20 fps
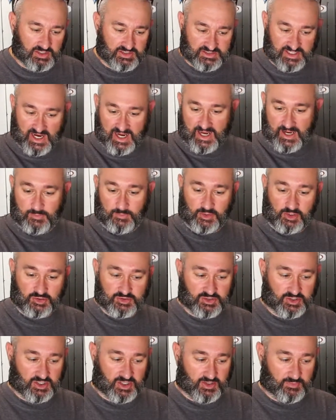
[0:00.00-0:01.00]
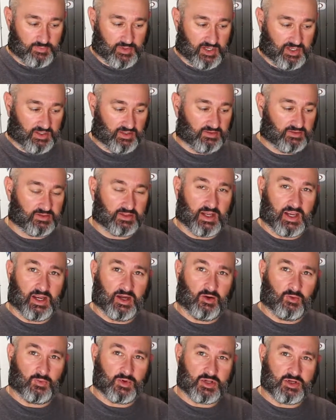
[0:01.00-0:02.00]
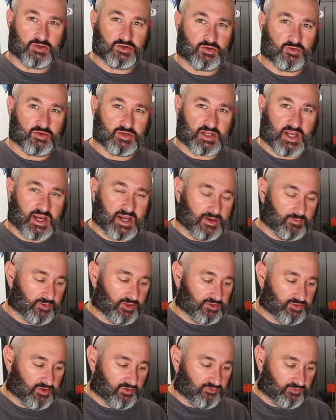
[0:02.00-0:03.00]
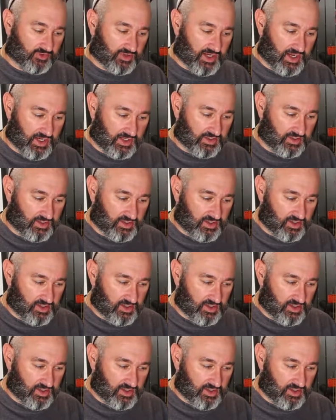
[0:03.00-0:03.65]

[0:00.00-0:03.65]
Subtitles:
diameters are going to be. Now, when you're doing diameter, don't forget,